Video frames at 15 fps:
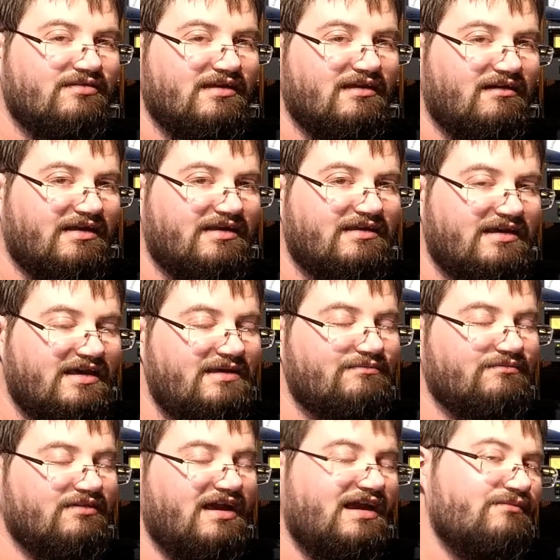Now I
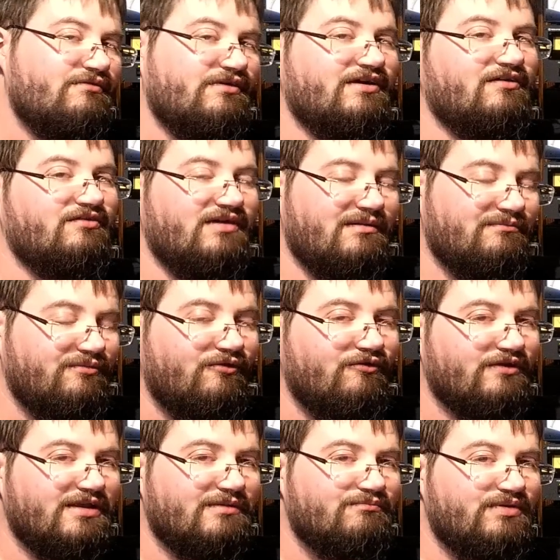keep labouring on that
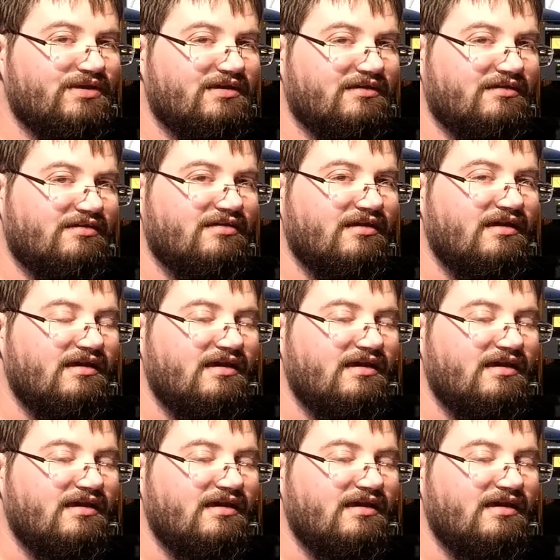point because